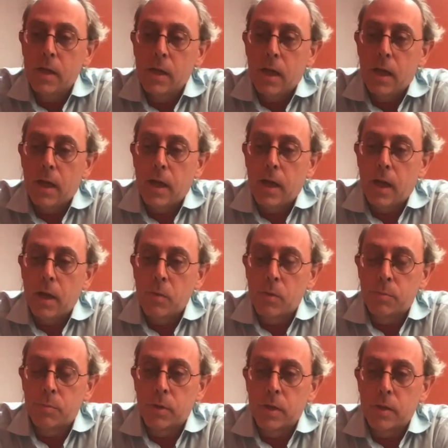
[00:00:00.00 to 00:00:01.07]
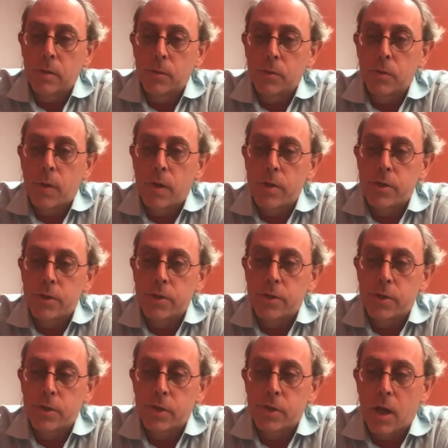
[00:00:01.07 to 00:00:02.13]
and I will bring those questions
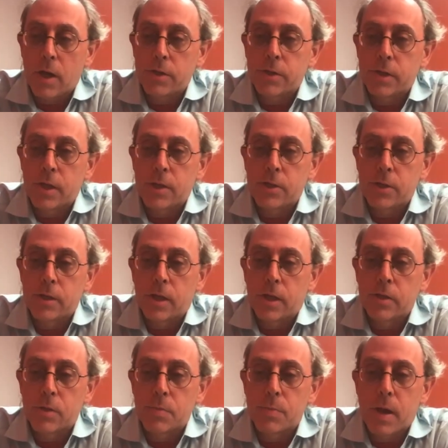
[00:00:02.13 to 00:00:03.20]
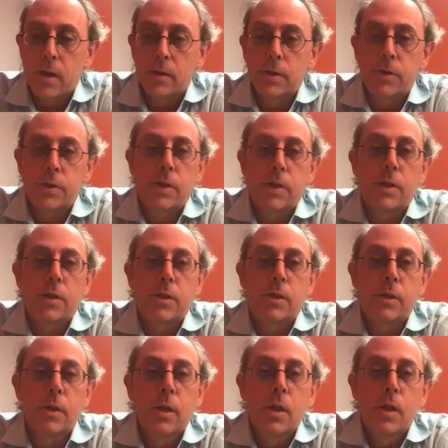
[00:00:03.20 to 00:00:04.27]
to Sky's attention and to the panelists'
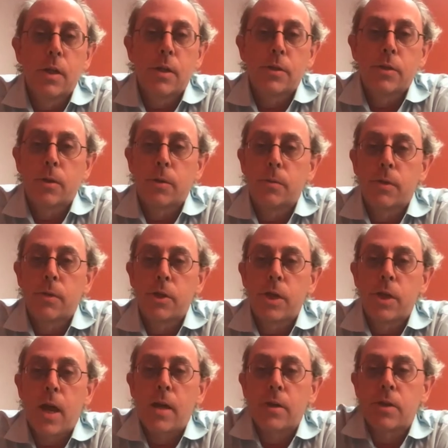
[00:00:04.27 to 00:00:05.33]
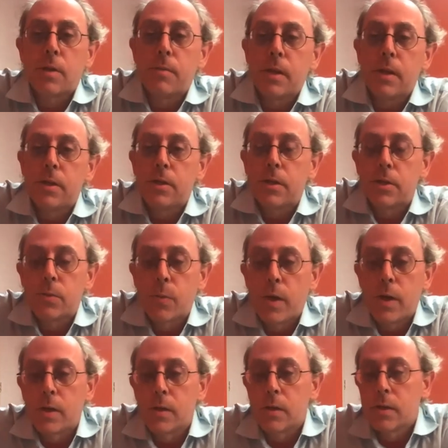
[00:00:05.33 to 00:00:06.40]
attention. So the chat is the easiest
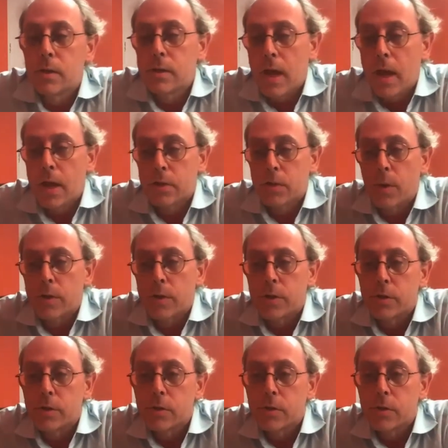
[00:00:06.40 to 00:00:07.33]
way to ask questions.